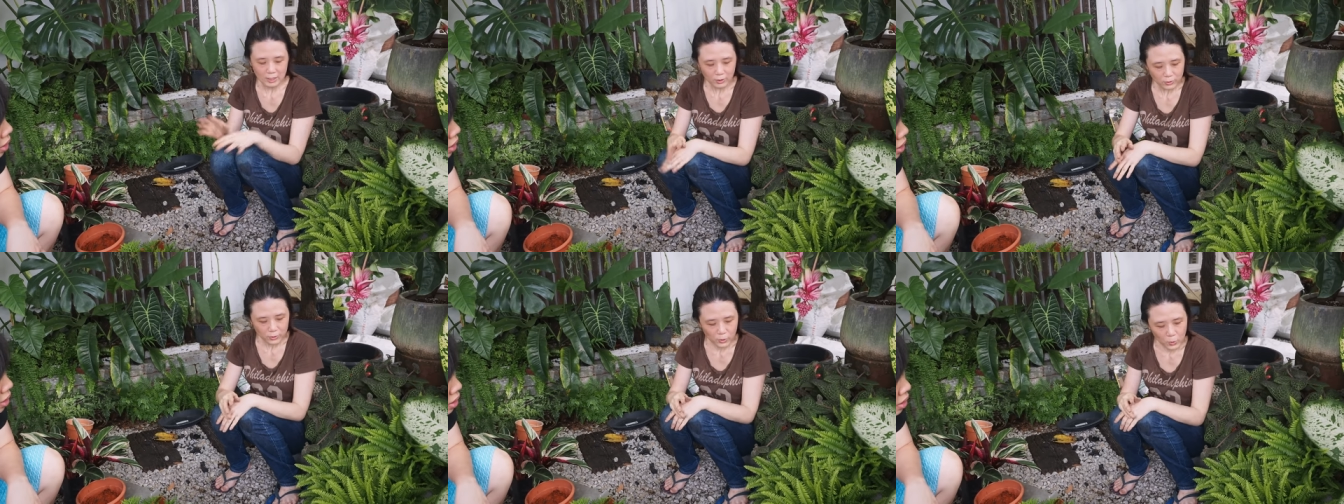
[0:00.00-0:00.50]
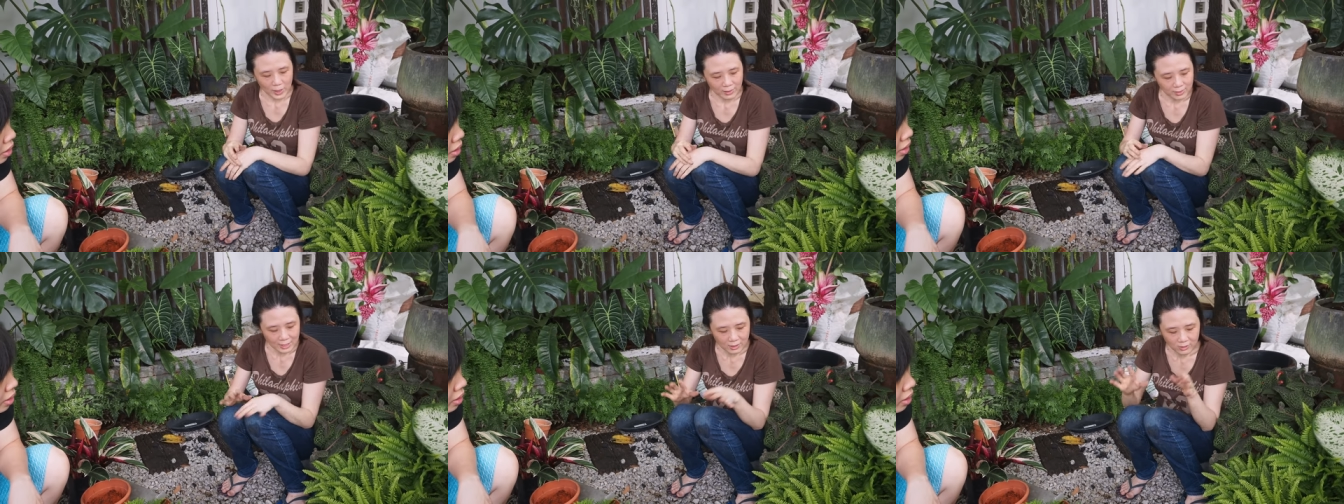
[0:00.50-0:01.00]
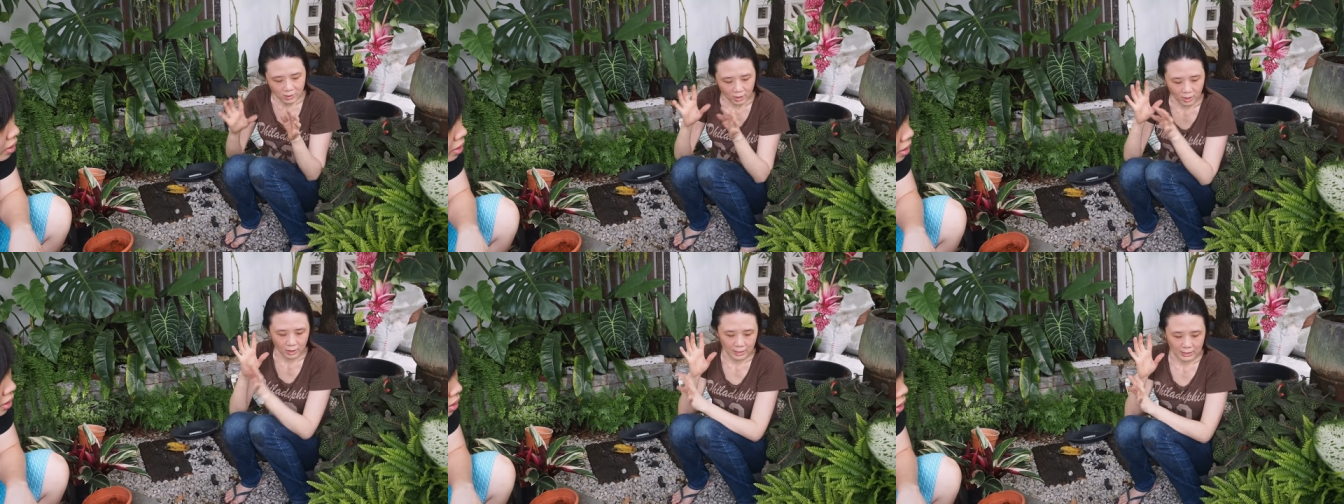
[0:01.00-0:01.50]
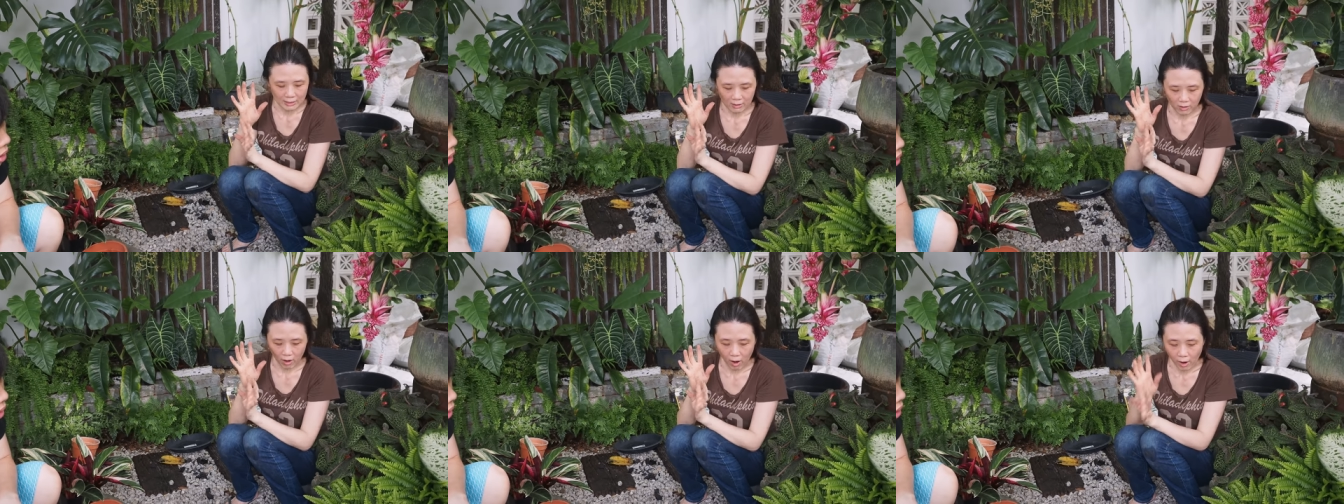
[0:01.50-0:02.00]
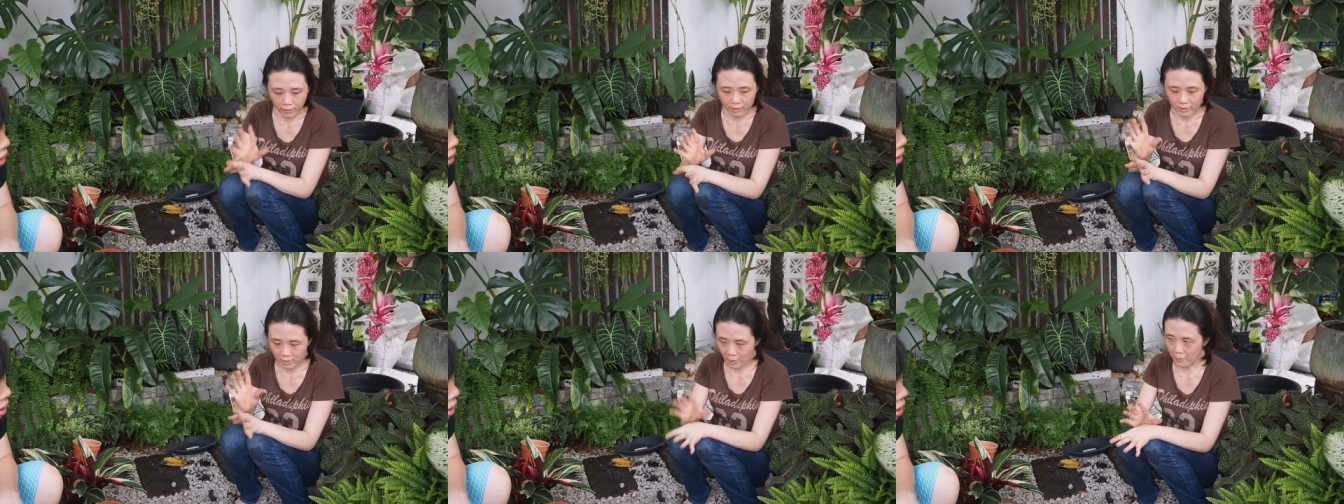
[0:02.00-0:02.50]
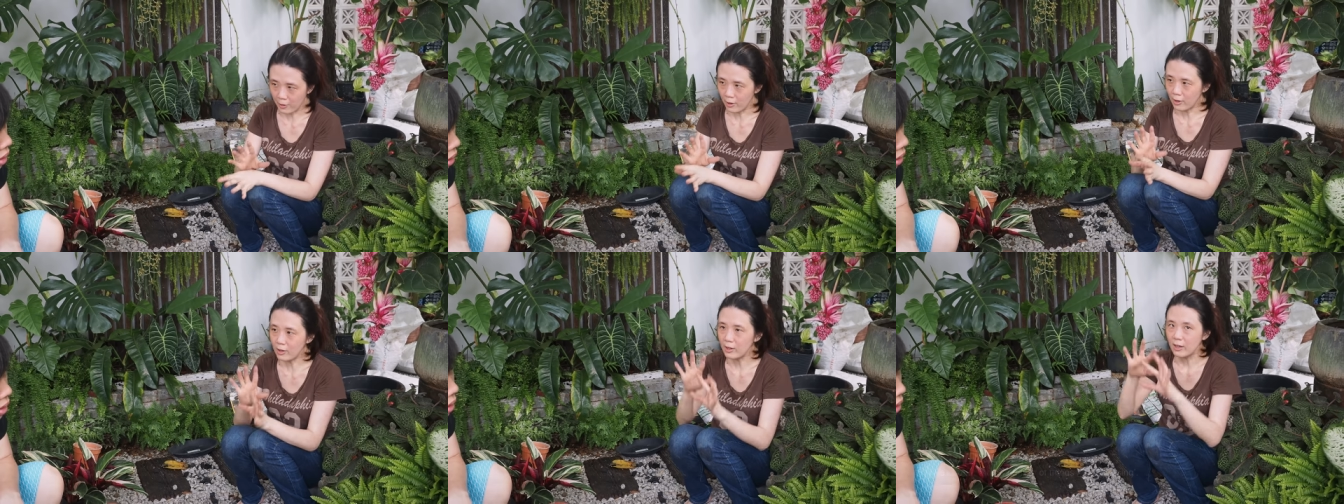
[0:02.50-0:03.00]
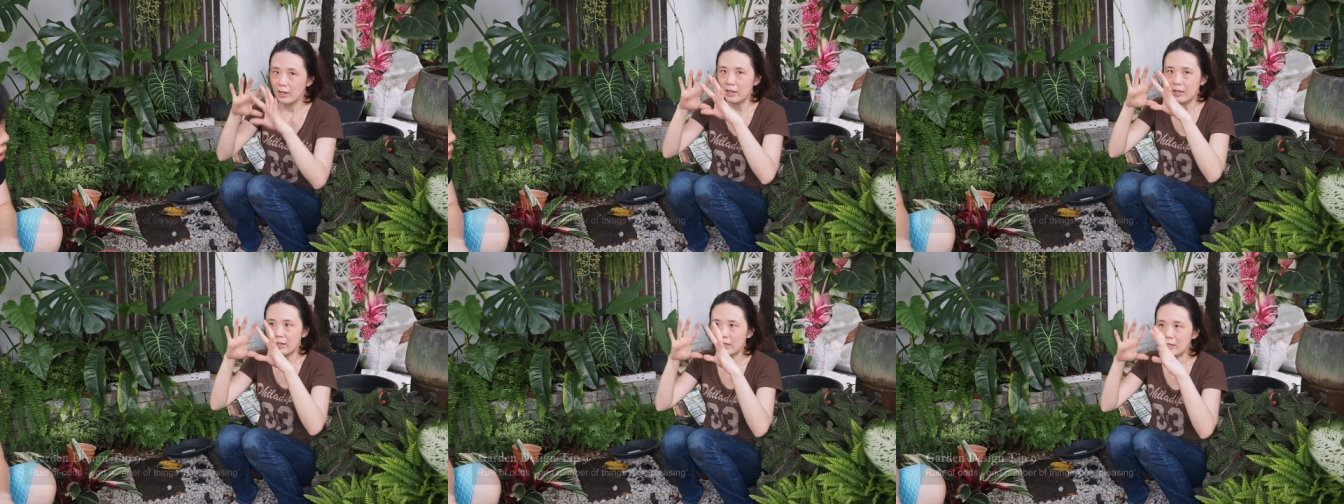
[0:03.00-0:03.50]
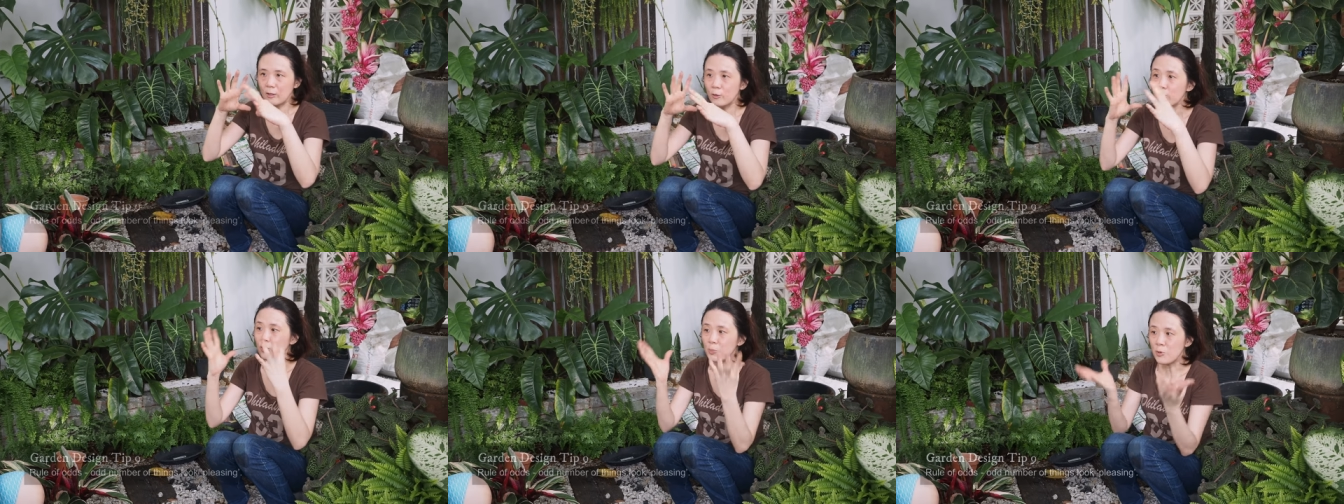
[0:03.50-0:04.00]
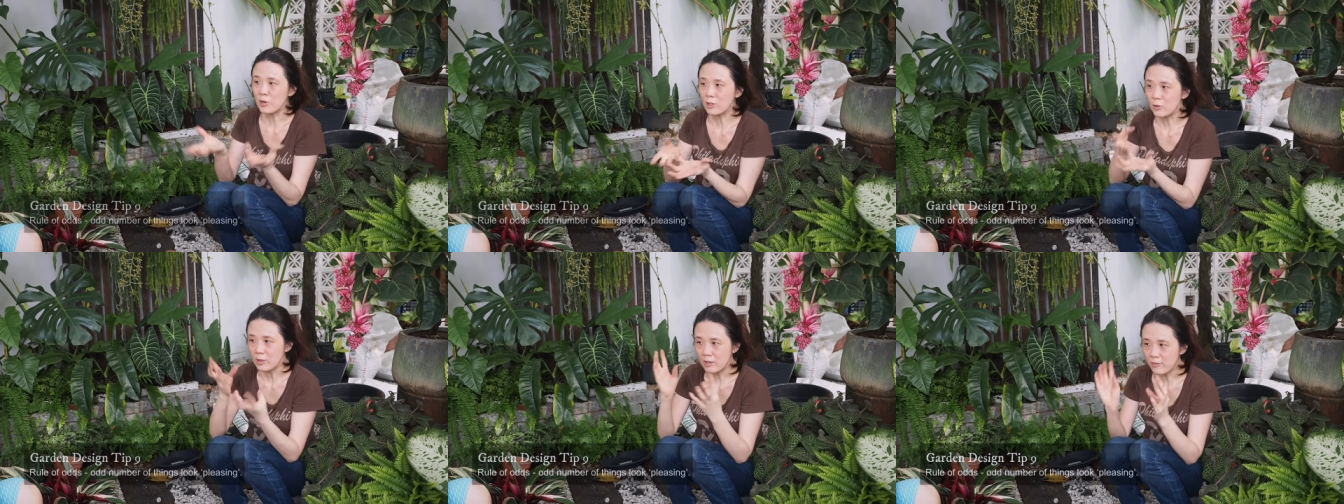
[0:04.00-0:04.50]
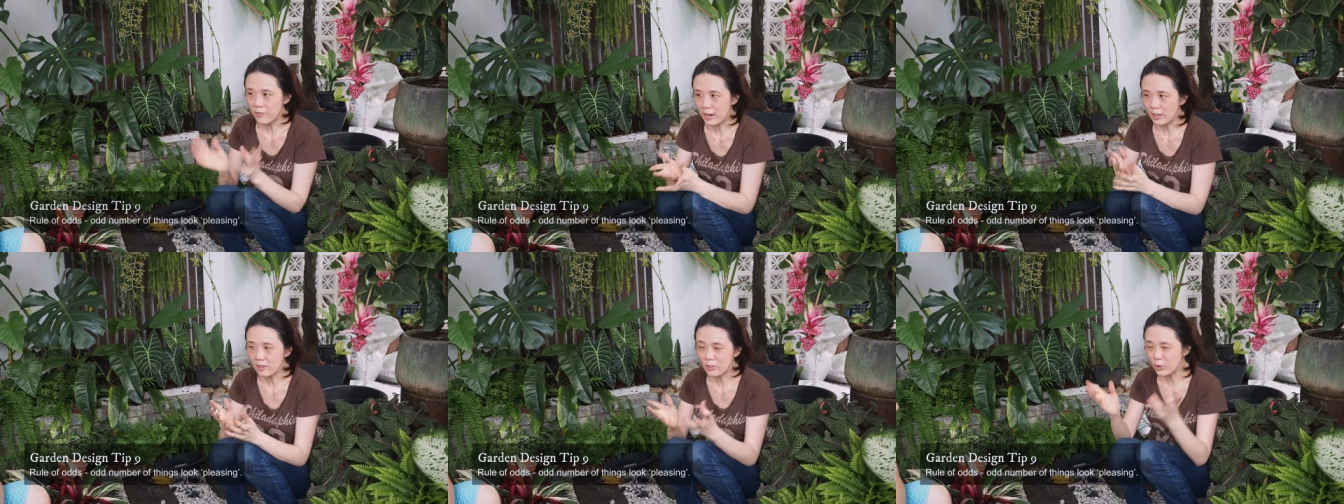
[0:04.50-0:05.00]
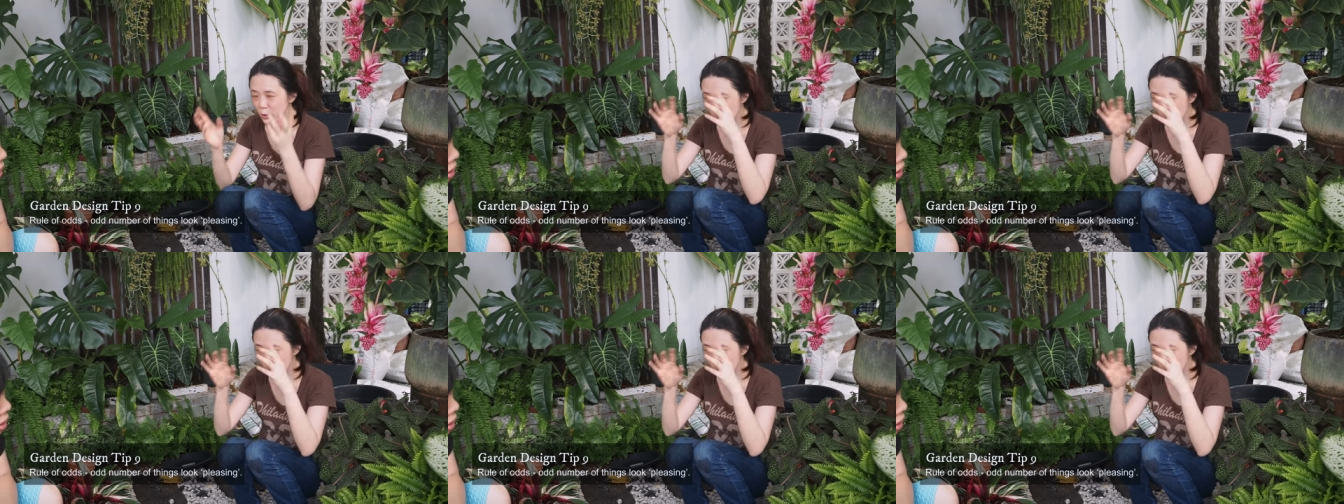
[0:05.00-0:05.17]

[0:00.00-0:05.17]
So when things are in an odd number, it looks more unified because you